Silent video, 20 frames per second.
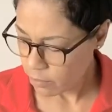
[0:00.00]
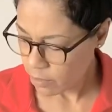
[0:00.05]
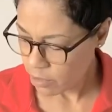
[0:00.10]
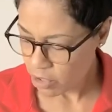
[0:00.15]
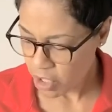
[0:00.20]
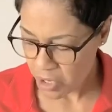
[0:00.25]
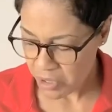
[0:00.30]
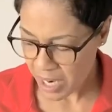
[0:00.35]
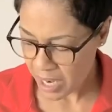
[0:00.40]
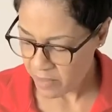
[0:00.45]

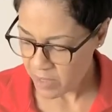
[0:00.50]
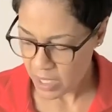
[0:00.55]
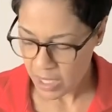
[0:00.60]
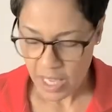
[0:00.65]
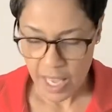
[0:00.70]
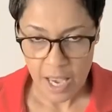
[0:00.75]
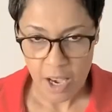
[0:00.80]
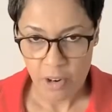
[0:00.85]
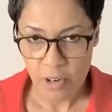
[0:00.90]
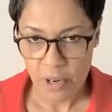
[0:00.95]
Don't have to
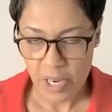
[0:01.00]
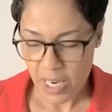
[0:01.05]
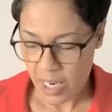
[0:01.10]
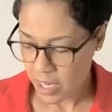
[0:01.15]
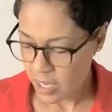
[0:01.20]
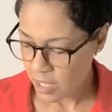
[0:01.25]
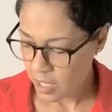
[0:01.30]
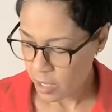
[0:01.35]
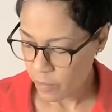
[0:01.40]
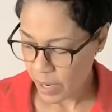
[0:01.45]
count or
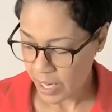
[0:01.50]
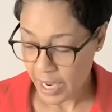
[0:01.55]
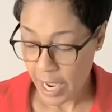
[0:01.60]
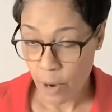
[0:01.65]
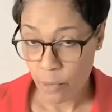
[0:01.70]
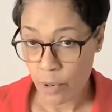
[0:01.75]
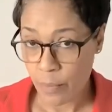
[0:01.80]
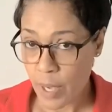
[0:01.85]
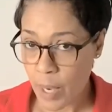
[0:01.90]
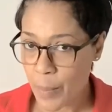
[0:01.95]
anything right now.
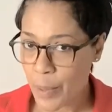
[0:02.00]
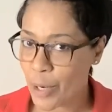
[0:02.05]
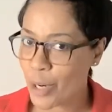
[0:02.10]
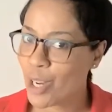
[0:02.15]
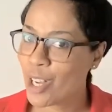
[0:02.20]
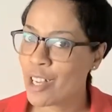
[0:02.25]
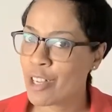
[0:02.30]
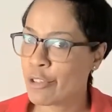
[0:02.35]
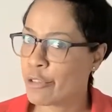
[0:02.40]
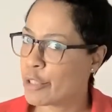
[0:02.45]
Remember,
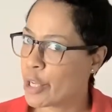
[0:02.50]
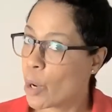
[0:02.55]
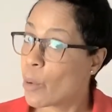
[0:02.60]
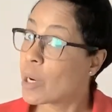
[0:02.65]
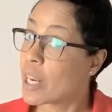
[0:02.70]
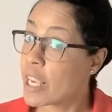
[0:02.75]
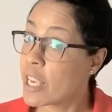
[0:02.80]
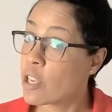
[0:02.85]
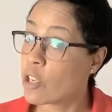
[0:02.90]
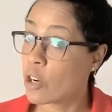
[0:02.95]
don't
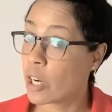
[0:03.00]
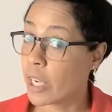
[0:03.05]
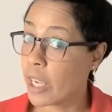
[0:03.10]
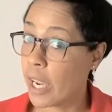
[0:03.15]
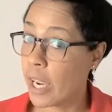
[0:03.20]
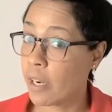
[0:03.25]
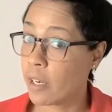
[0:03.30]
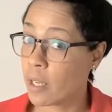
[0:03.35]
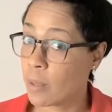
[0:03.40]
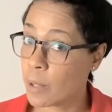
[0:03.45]
eat your
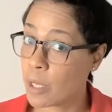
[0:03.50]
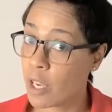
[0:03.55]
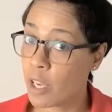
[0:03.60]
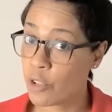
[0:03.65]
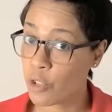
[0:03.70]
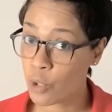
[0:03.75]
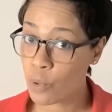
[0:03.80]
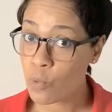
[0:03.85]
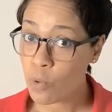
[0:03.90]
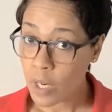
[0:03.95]
candy because
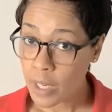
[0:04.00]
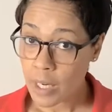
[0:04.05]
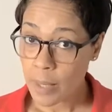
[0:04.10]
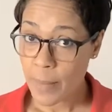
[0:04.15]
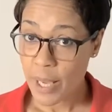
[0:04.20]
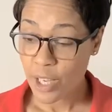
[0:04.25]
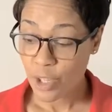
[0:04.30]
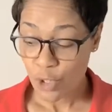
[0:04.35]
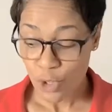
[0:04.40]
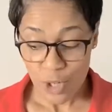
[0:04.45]
you want to
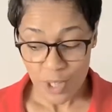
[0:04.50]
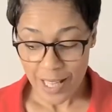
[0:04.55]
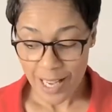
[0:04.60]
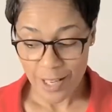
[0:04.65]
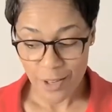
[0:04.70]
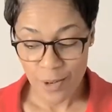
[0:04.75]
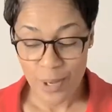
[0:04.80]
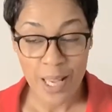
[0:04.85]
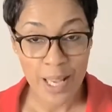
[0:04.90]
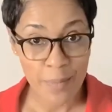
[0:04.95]
make sure that
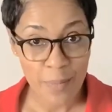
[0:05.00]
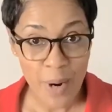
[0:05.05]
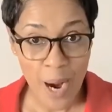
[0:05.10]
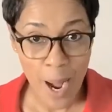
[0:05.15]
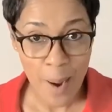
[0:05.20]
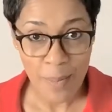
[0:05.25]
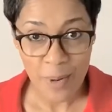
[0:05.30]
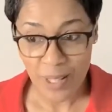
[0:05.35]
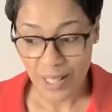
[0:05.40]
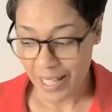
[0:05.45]
you can
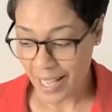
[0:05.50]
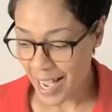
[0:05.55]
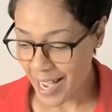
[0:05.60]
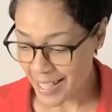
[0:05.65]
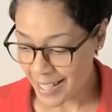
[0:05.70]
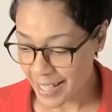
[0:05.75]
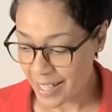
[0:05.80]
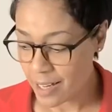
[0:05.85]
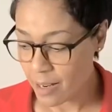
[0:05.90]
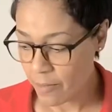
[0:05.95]
properly
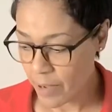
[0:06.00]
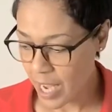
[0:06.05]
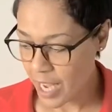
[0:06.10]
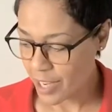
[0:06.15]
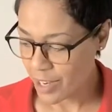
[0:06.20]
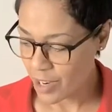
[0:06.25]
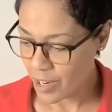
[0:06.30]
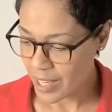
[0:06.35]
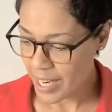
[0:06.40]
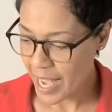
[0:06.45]
identify
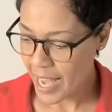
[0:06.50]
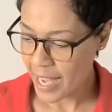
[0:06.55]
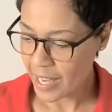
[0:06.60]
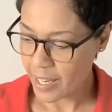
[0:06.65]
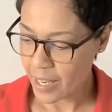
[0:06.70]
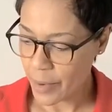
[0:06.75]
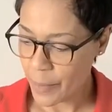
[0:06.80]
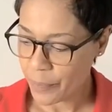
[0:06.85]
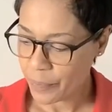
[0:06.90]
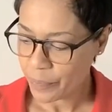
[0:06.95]
your
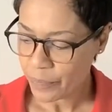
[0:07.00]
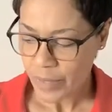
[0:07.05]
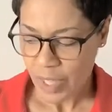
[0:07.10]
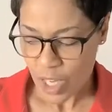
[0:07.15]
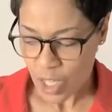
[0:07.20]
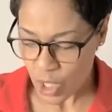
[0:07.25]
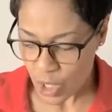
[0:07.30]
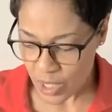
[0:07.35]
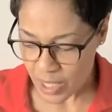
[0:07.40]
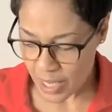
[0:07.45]
data.
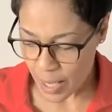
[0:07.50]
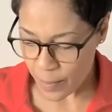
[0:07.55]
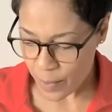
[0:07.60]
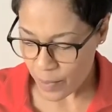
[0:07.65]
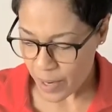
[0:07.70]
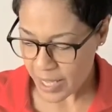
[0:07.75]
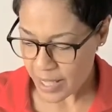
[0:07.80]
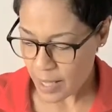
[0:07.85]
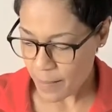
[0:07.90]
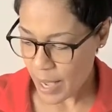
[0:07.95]
So
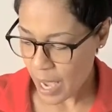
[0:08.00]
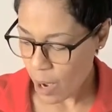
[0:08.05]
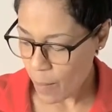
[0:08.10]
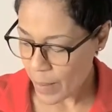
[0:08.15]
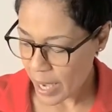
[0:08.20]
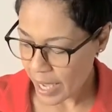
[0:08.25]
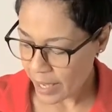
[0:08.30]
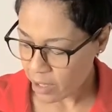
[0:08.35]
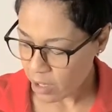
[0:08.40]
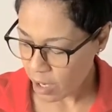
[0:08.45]
separate them out
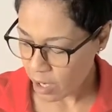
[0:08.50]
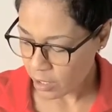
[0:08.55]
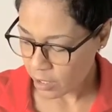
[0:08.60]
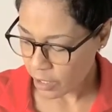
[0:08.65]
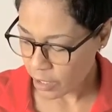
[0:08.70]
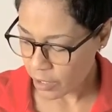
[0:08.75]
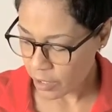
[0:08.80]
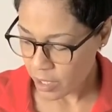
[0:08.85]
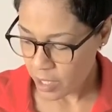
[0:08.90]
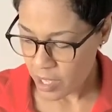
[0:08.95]
by
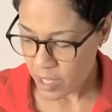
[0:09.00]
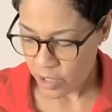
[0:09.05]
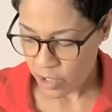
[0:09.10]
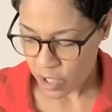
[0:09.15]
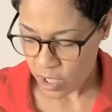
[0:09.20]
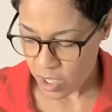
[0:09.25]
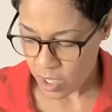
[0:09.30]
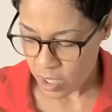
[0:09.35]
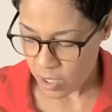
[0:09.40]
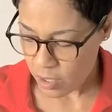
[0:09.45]
color.
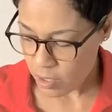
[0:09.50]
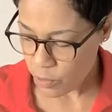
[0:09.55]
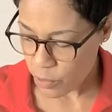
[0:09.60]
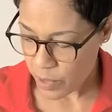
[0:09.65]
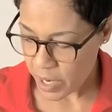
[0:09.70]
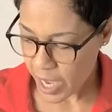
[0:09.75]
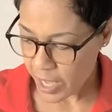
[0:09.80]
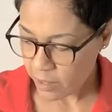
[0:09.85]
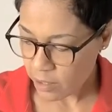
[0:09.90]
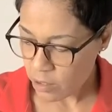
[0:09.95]
Just
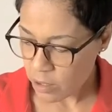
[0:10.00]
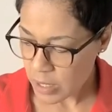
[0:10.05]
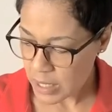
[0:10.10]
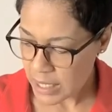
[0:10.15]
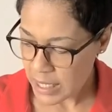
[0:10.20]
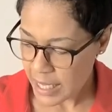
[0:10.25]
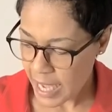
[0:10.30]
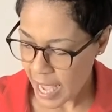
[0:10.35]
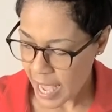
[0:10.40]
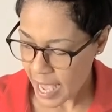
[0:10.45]
create little
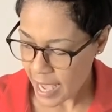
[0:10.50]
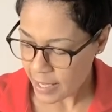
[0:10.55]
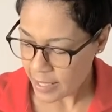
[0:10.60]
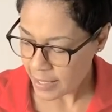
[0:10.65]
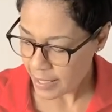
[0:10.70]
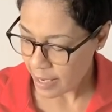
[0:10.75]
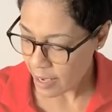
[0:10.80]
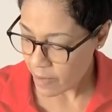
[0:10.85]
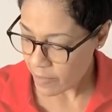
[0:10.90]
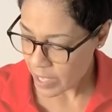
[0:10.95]
stacks
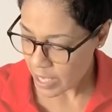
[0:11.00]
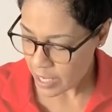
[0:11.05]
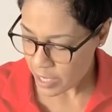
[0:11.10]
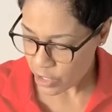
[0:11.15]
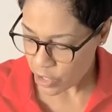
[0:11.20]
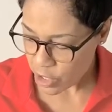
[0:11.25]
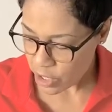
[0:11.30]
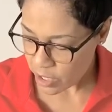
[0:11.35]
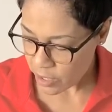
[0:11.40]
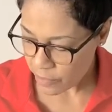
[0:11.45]
of
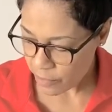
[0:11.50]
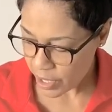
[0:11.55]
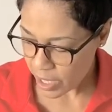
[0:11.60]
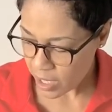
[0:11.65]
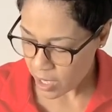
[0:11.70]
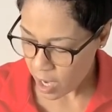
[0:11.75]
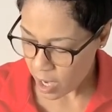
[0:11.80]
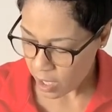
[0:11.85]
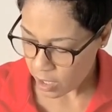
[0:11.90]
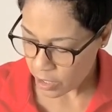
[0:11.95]
each different
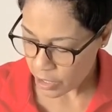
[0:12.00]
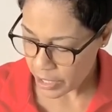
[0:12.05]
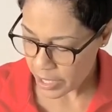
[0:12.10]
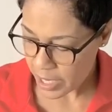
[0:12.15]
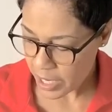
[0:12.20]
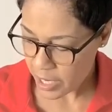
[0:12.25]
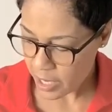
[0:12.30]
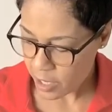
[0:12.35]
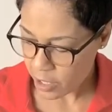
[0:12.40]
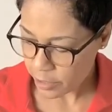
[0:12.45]
color
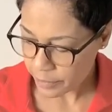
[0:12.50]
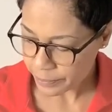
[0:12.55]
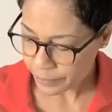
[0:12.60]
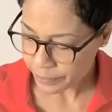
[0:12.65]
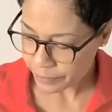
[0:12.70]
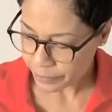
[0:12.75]
here.